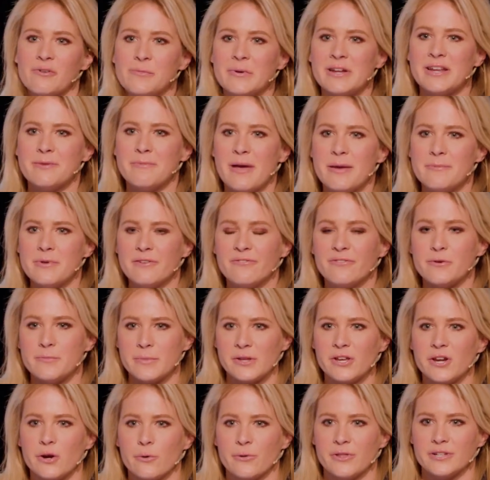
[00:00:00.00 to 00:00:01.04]
everybody may be
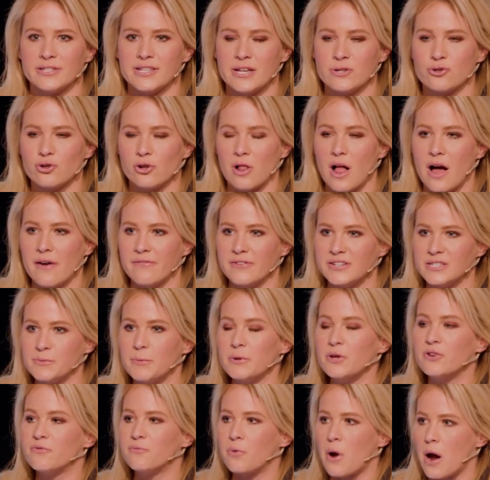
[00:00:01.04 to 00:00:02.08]
familiar with a central office,
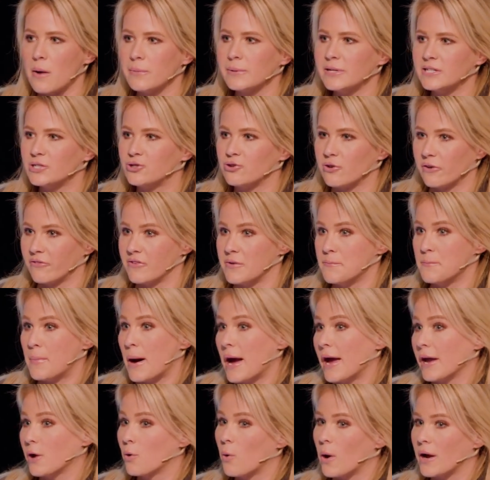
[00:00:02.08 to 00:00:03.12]
but you've probably driven
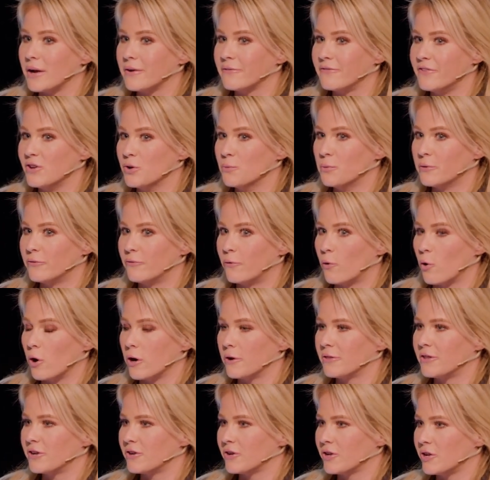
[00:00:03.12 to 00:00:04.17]
by quite a few
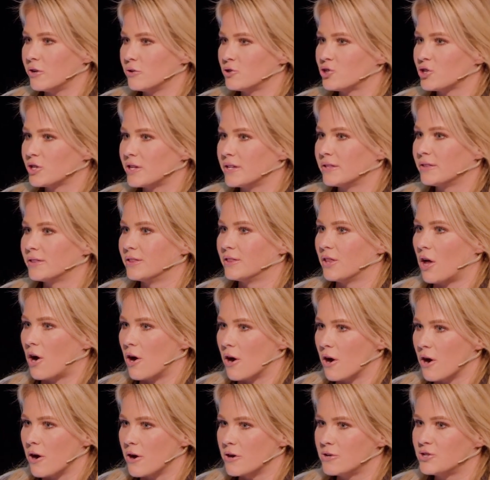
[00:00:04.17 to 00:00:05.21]
before. They're usually
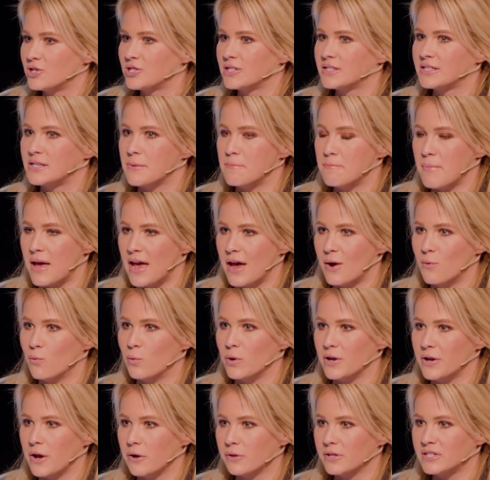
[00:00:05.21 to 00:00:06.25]
large
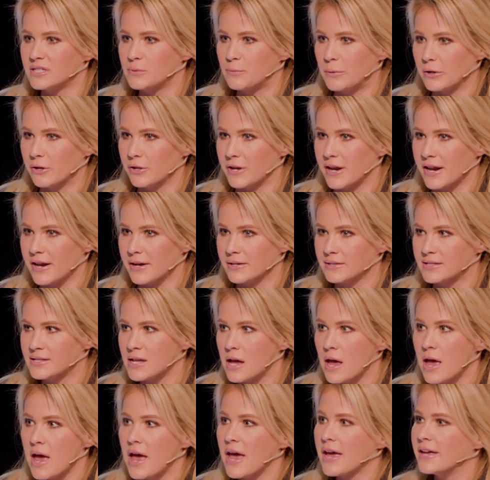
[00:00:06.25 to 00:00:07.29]
cement windowless buildings,
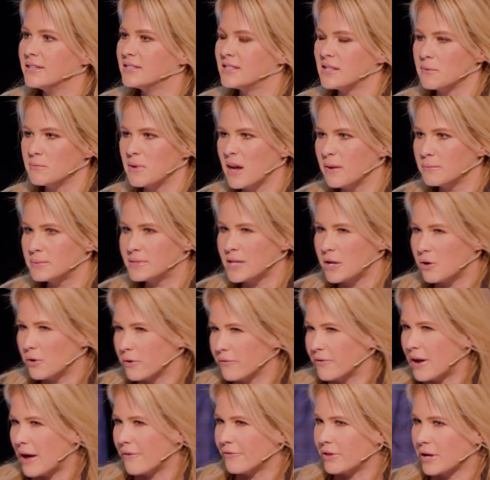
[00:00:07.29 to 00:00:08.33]
and sometimes they
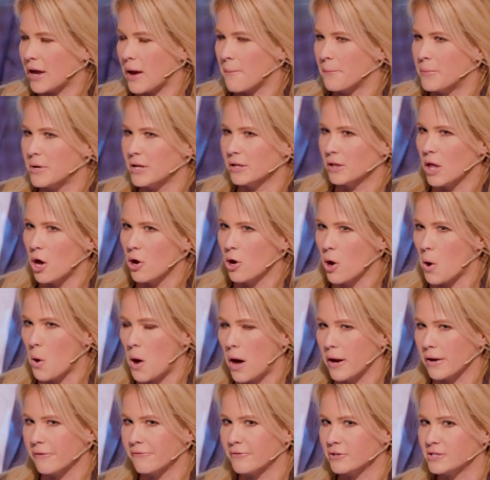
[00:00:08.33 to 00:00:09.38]
don't even have the company logo
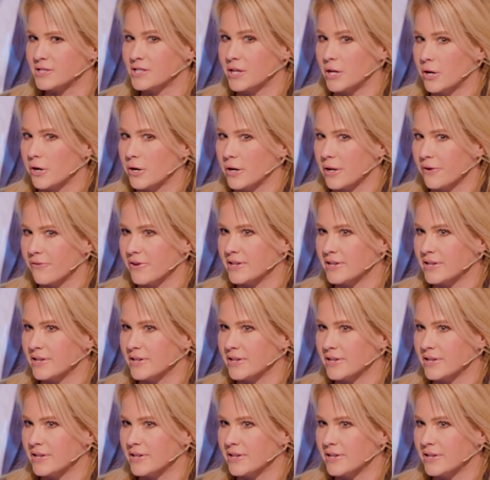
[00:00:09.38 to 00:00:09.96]
on it for security